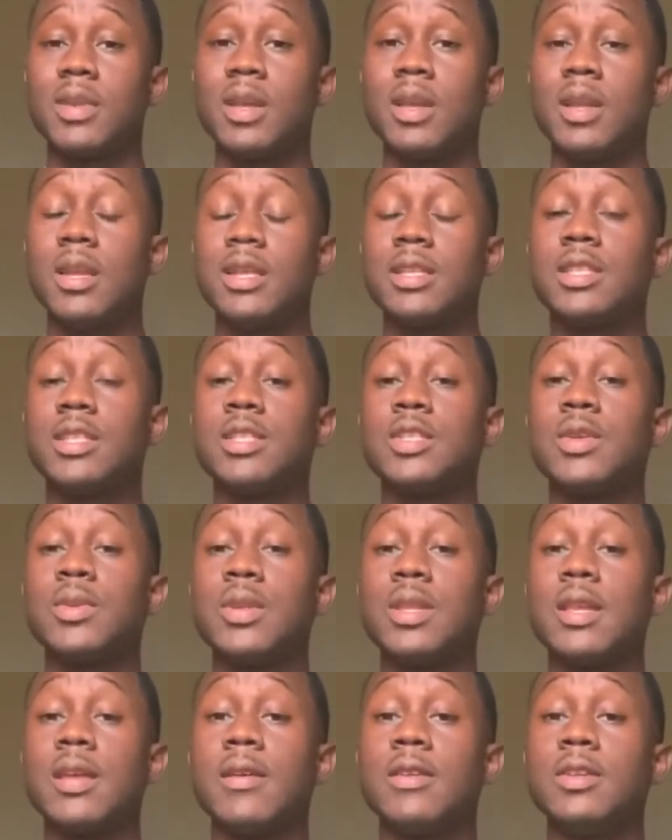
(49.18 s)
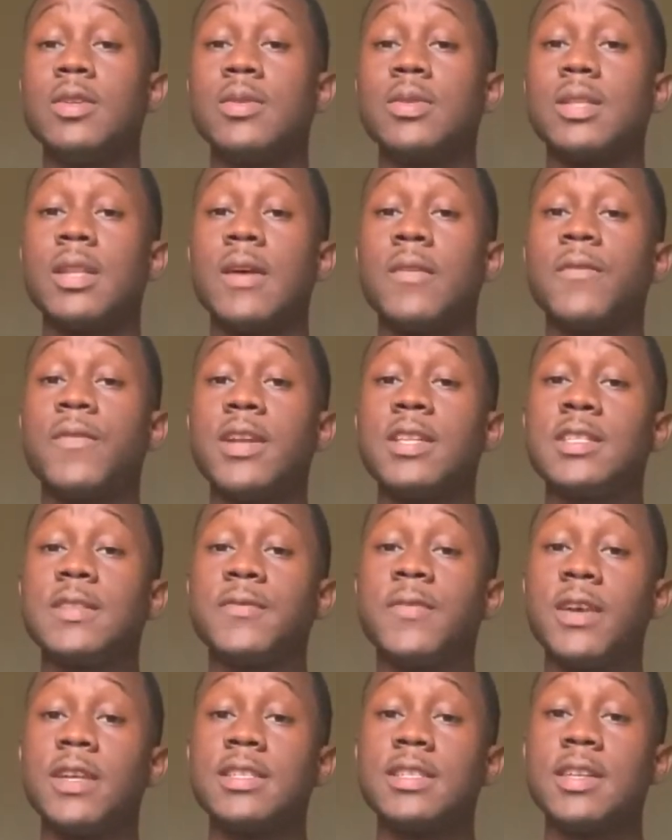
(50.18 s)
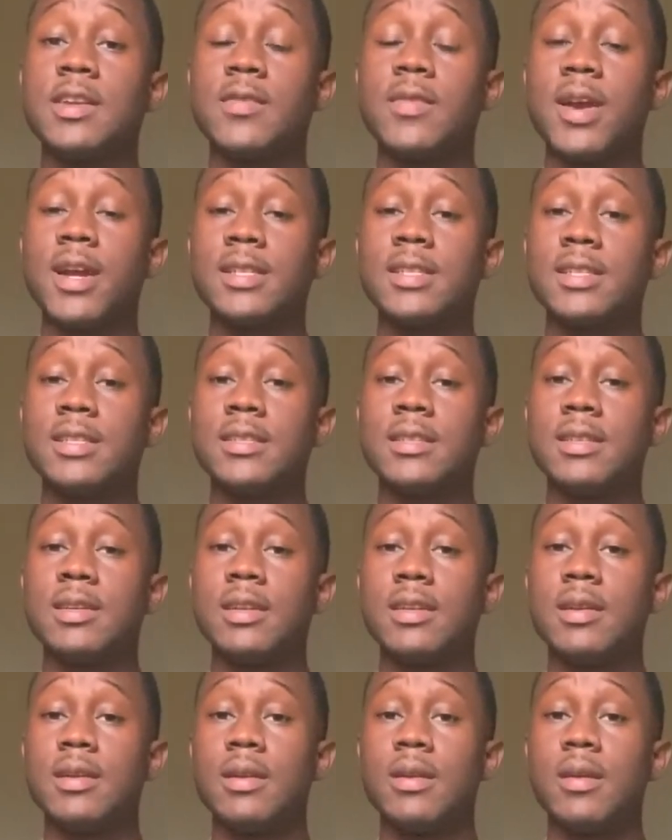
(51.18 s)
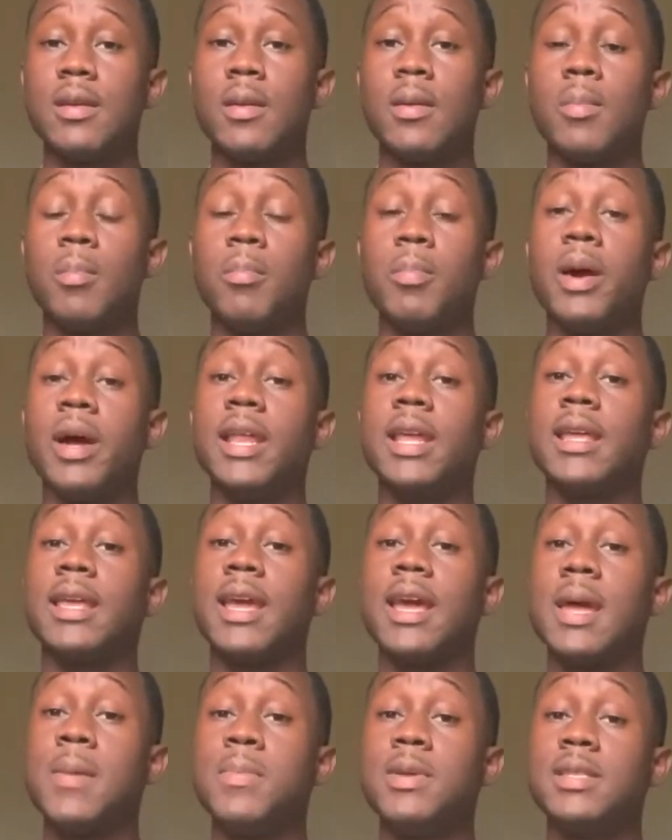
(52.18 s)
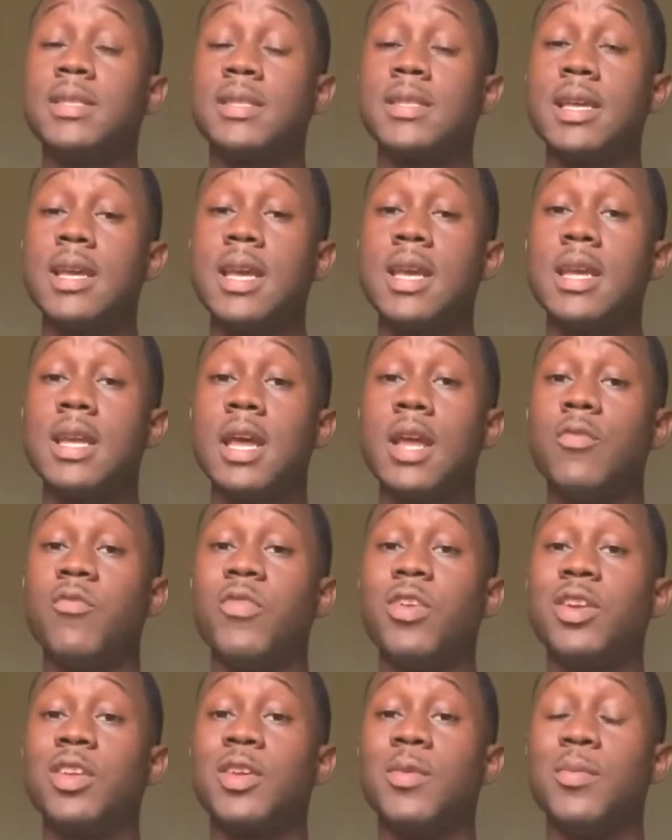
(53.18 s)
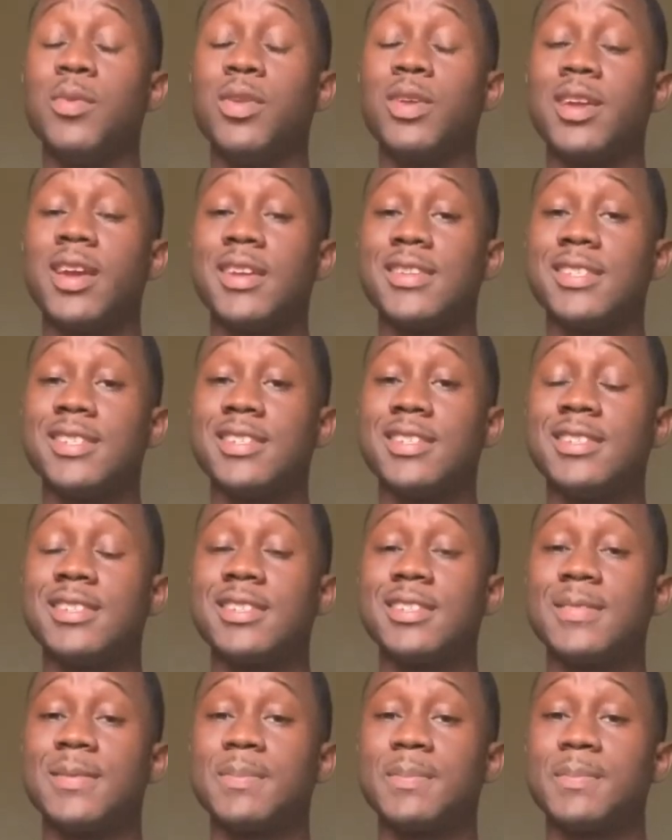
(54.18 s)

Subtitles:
This is usually a face-to-face interaction, but it can be seen in written communications.